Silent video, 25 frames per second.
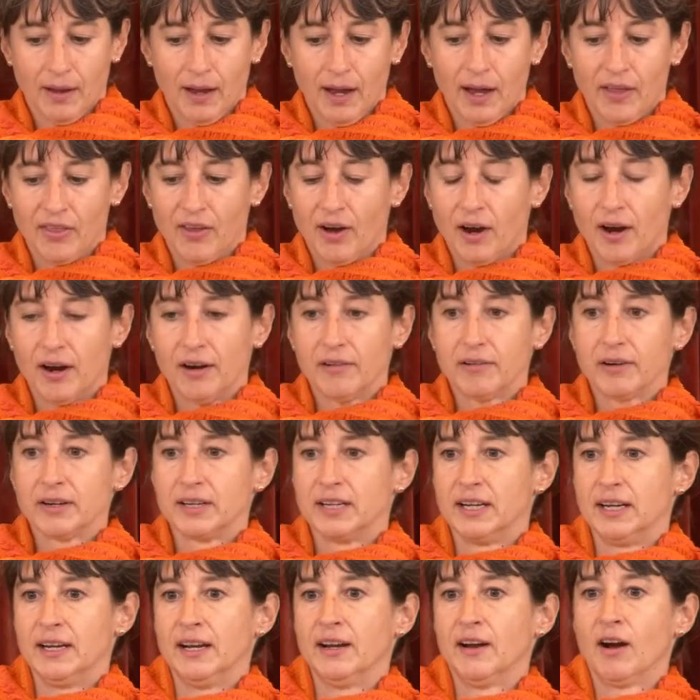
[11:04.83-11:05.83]
And the
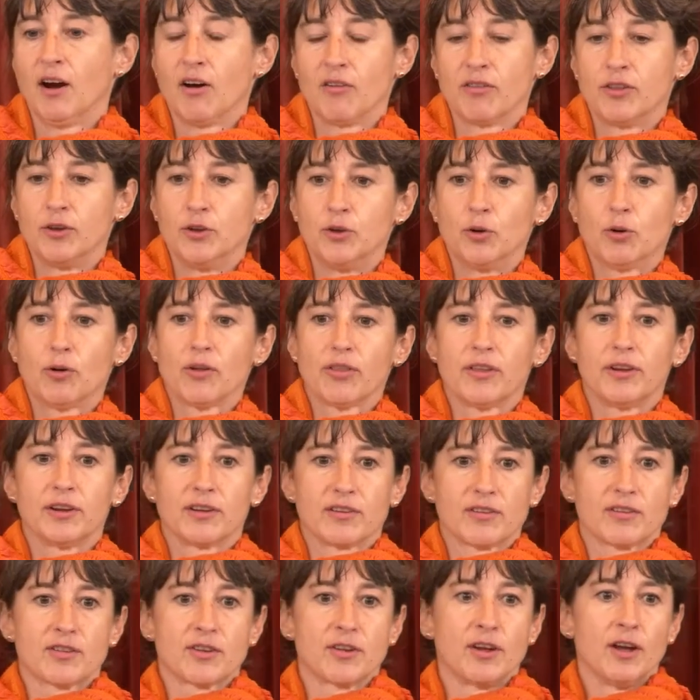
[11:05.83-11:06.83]
irony of the
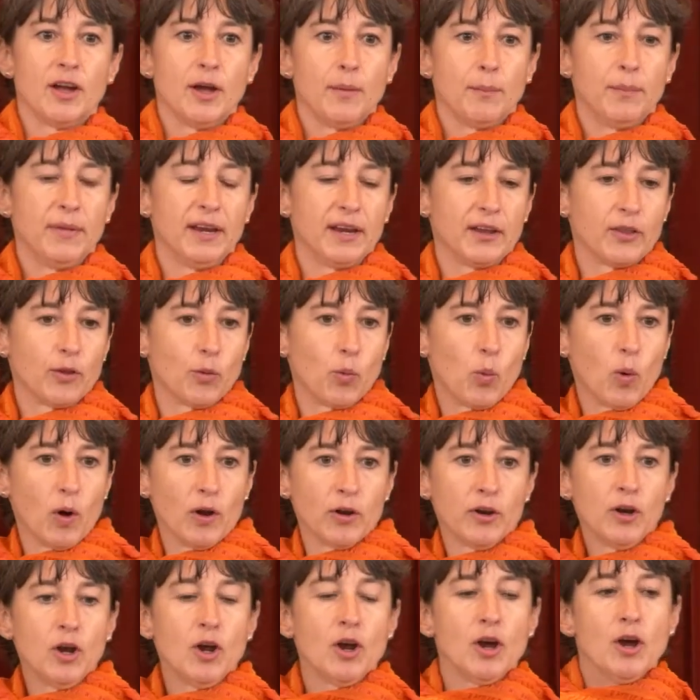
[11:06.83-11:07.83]
Northerners being the
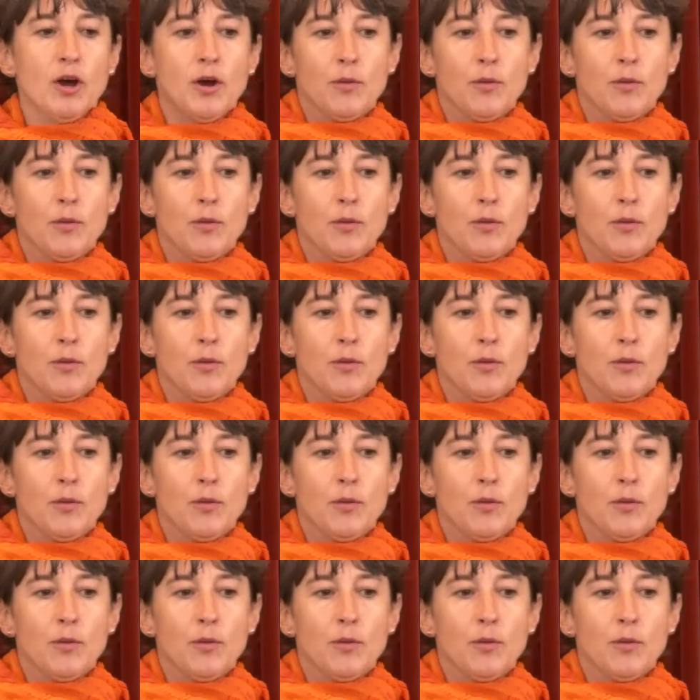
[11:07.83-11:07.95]
one